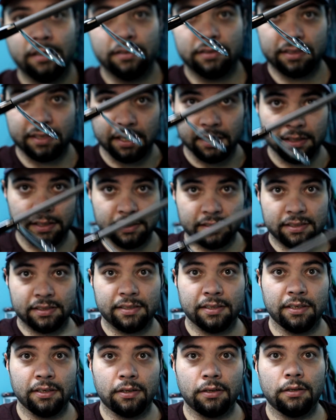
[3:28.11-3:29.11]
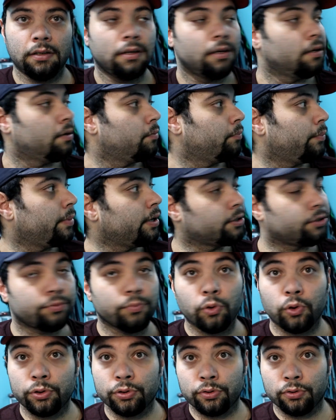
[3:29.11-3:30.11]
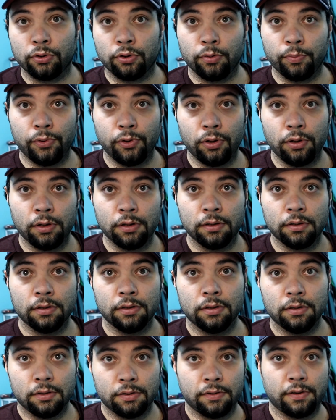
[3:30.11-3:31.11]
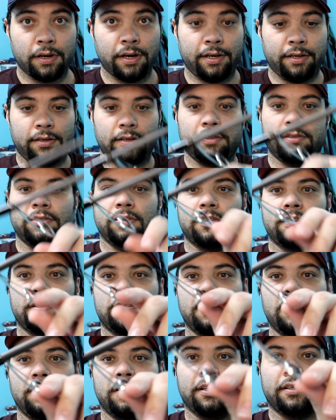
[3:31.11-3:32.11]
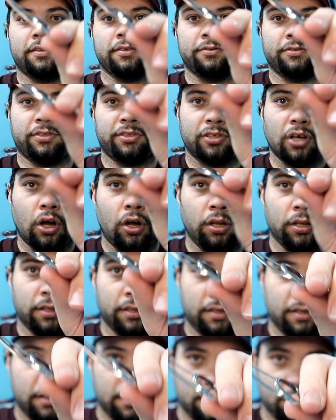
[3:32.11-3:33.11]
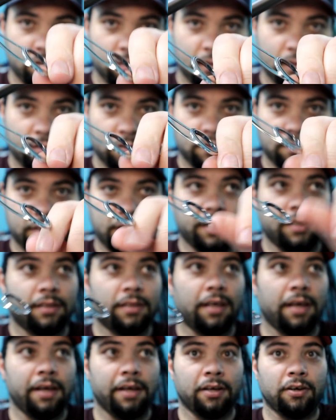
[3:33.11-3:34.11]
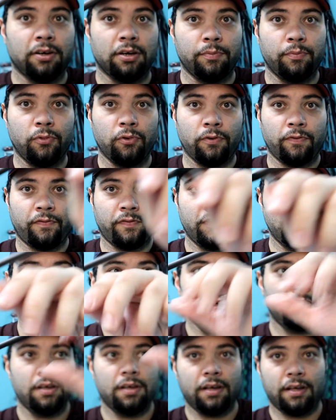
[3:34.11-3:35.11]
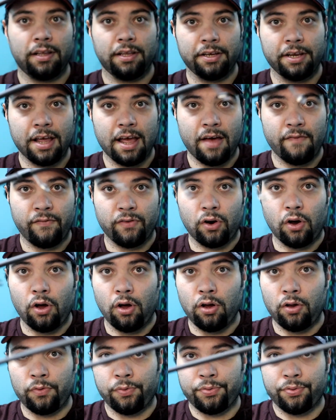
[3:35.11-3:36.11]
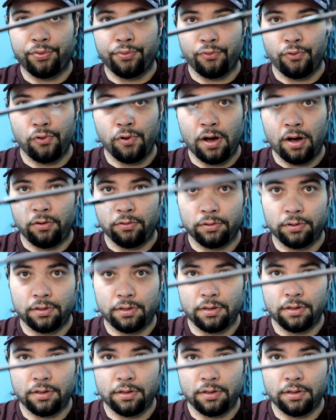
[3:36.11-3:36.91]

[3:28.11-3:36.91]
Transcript: Stainless steel, much more durable, right? As you can tell, like, they're solid, right? They ain't gonna move. And then you have it all throughout,